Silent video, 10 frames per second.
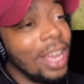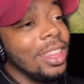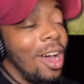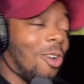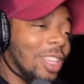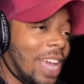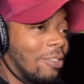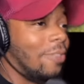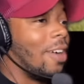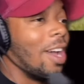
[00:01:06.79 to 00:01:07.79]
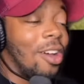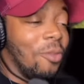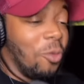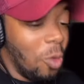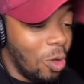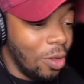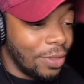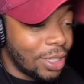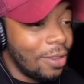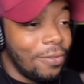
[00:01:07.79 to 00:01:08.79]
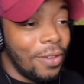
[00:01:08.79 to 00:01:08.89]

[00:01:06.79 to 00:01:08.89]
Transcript: that only have to fight off wolves,